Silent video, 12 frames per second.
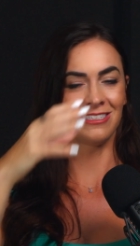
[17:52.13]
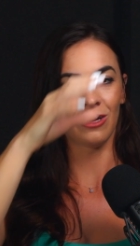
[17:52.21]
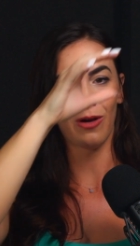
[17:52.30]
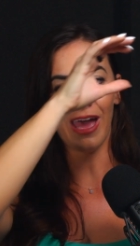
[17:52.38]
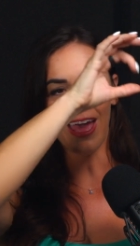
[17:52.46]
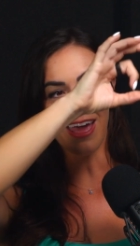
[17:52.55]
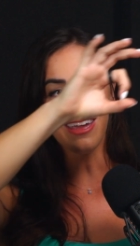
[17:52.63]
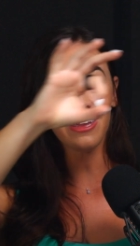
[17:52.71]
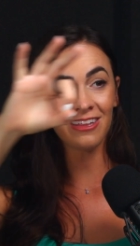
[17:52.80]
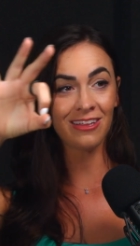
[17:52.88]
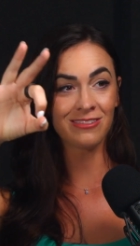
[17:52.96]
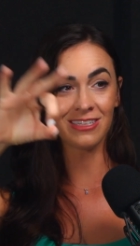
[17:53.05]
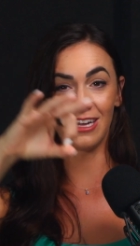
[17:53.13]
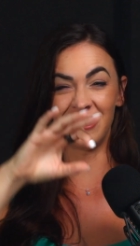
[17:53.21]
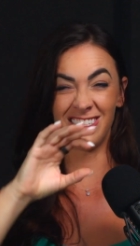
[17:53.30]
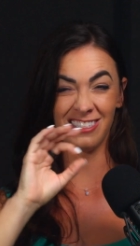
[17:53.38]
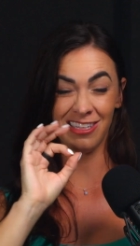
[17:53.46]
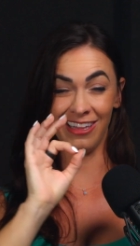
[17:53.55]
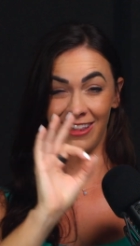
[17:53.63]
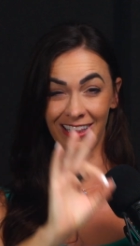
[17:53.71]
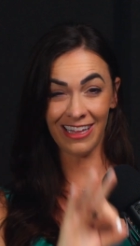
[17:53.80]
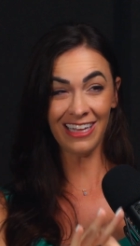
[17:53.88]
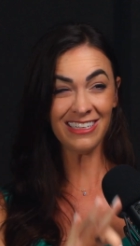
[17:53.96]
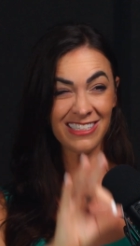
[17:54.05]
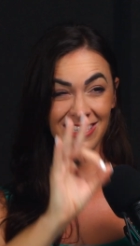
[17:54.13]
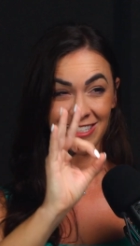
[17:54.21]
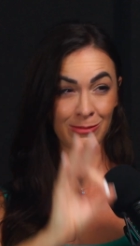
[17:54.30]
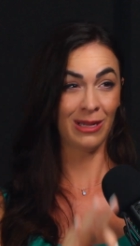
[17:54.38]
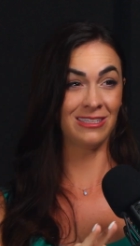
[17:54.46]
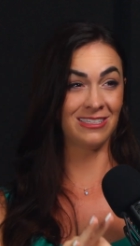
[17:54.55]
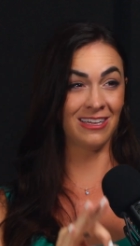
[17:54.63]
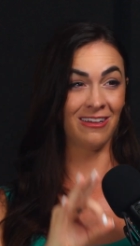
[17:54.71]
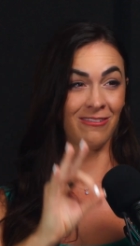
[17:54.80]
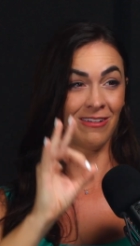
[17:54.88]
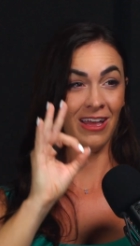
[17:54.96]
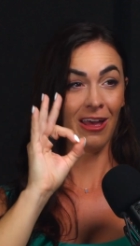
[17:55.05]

So hanging those lights is the least expensive,